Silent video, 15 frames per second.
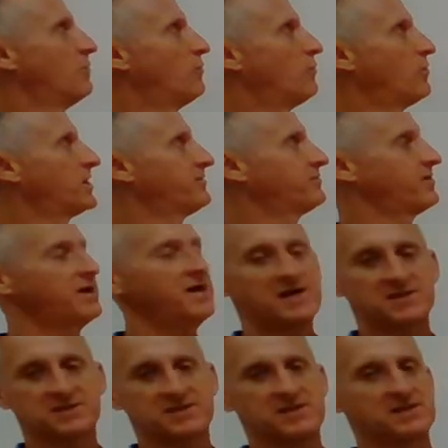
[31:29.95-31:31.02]
whatever
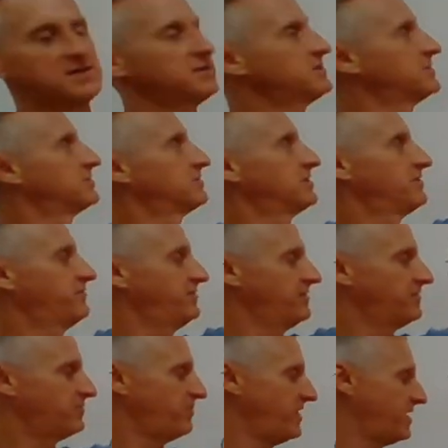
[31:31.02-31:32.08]
x is to the
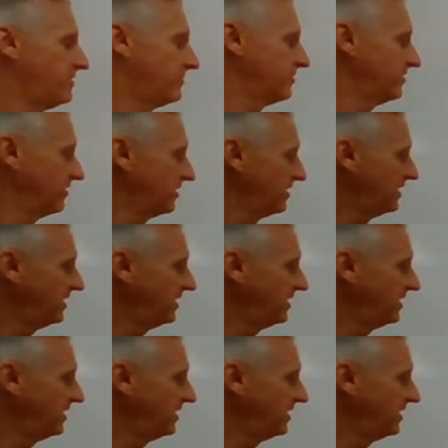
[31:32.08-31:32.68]
5th power.